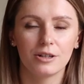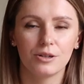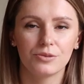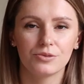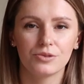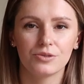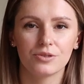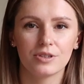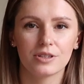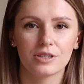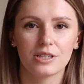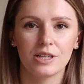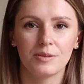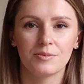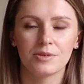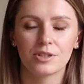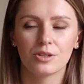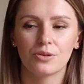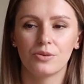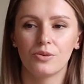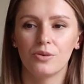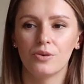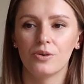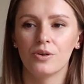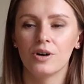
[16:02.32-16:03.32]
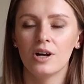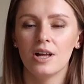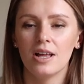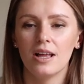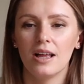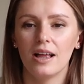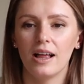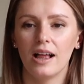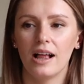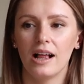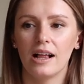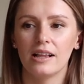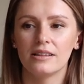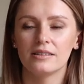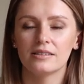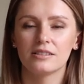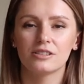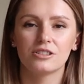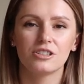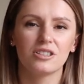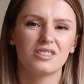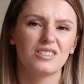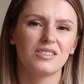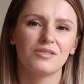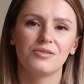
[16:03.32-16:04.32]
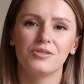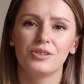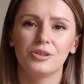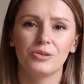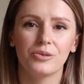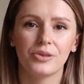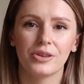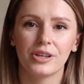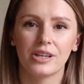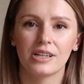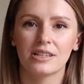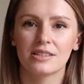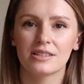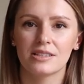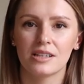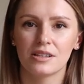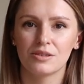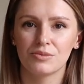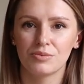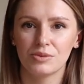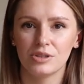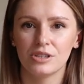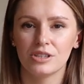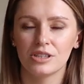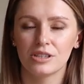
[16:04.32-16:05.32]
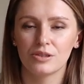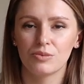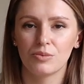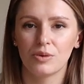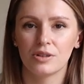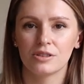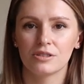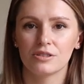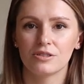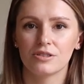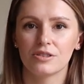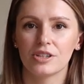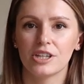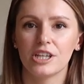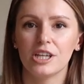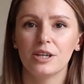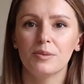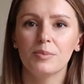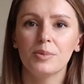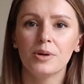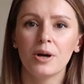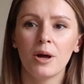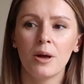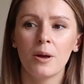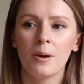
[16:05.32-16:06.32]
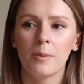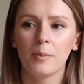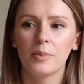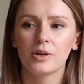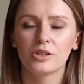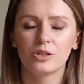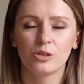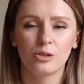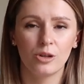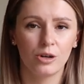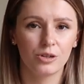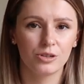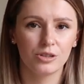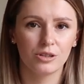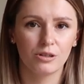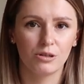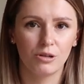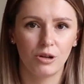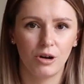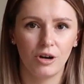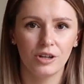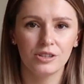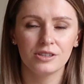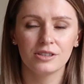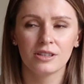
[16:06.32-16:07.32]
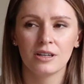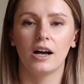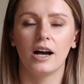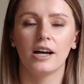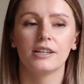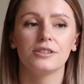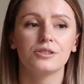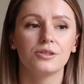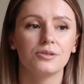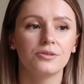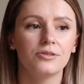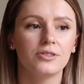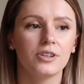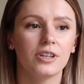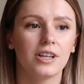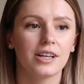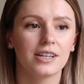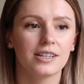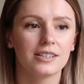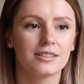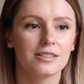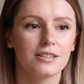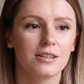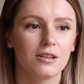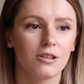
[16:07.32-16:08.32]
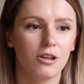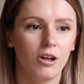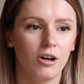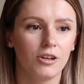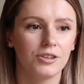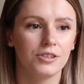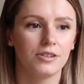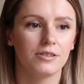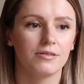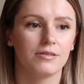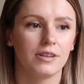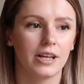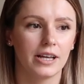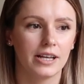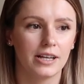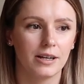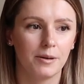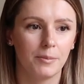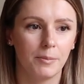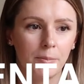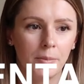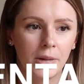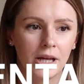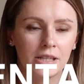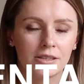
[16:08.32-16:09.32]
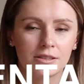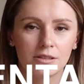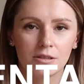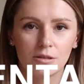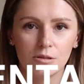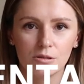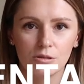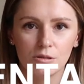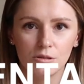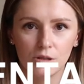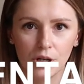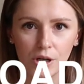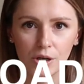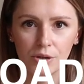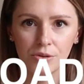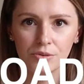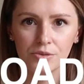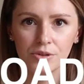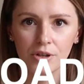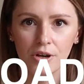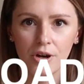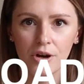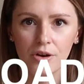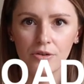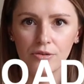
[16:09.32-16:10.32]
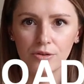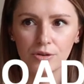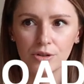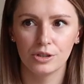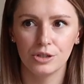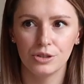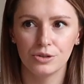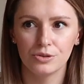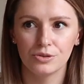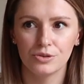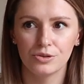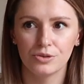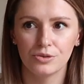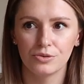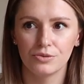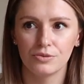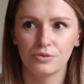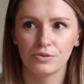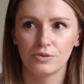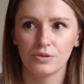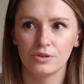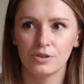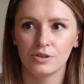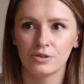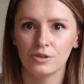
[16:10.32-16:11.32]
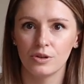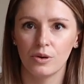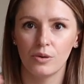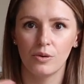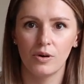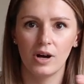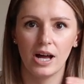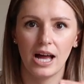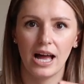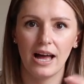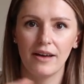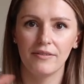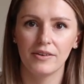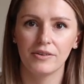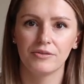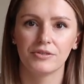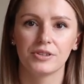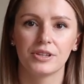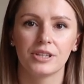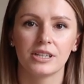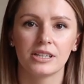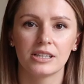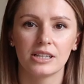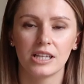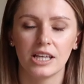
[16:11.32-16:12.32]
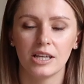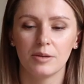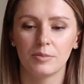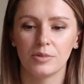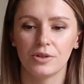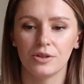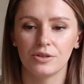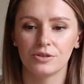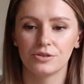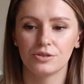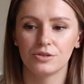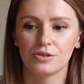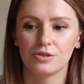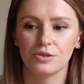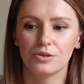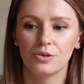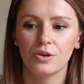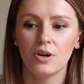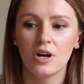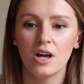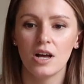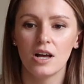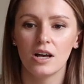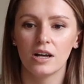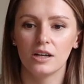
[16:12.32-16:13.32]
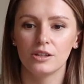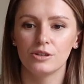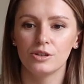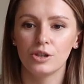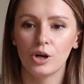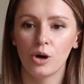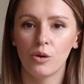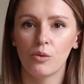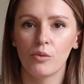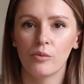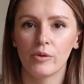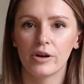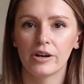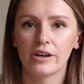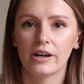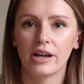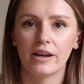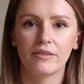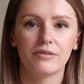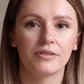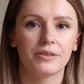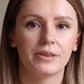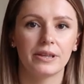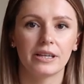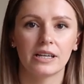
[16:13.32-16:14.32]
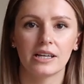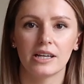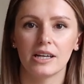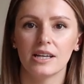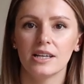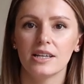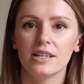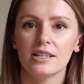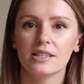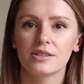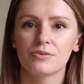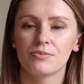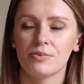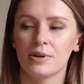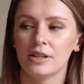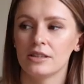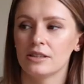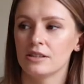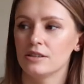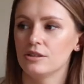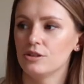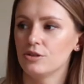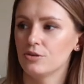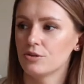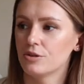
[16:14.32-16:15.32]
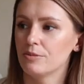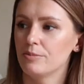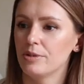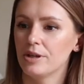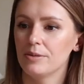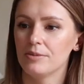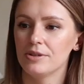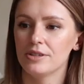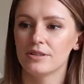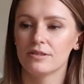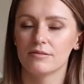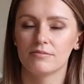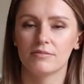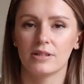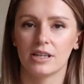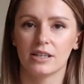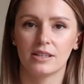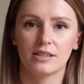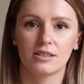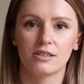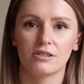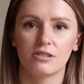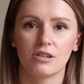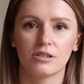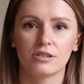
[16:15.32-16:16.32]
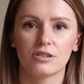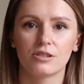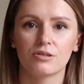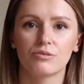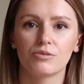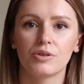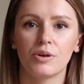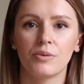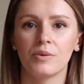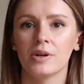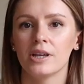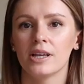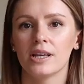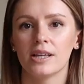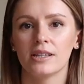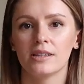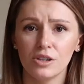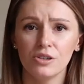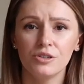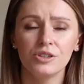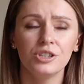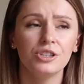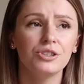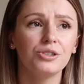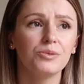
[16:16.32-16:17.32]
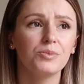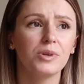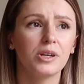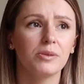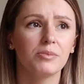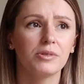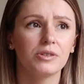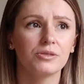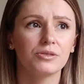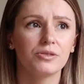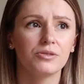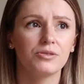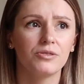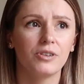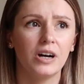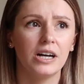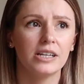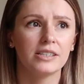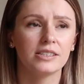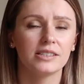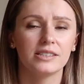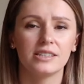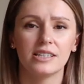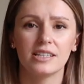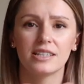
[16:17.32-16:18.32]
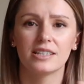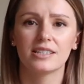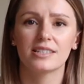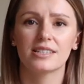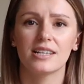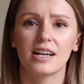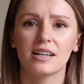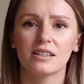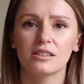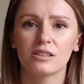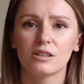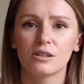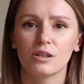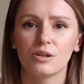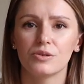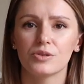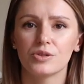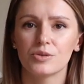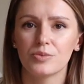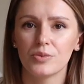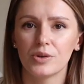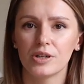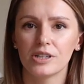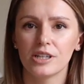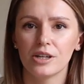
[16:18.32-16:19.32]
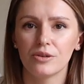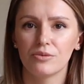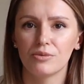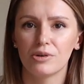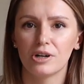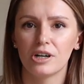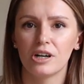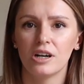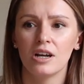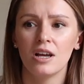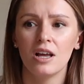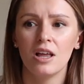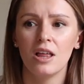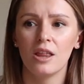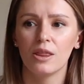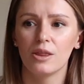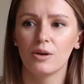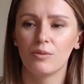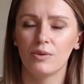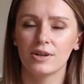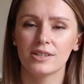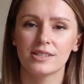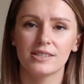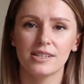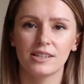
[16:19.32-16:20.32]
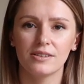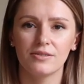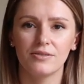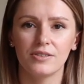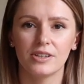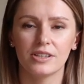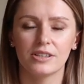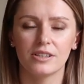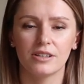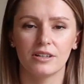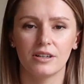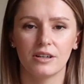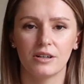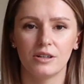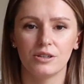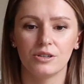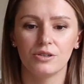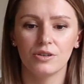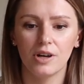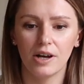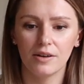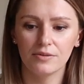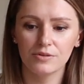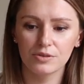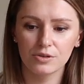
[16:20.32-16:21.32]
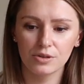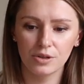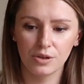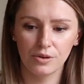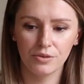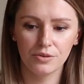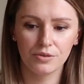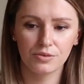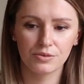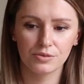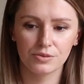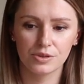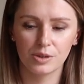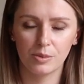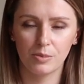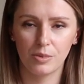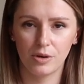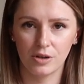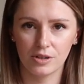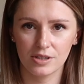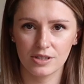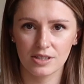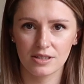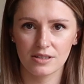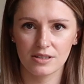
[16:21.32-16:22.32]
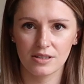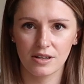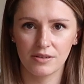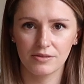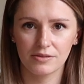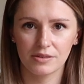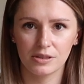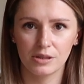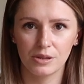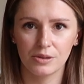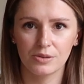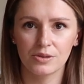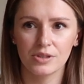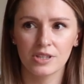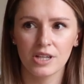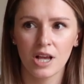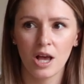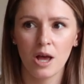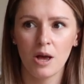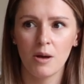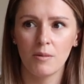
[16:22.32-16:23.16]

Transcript: go to the same school, and just a few things that we did want to keep, but not a lot. I do feel like it's a lot of like a mental load for you to, you know, have everything labeled, to know where everything is when your baby like starts growing, and you need to be able to find the exact clothes where they were, the ones that fit her. You have to go through the boxes of clothes,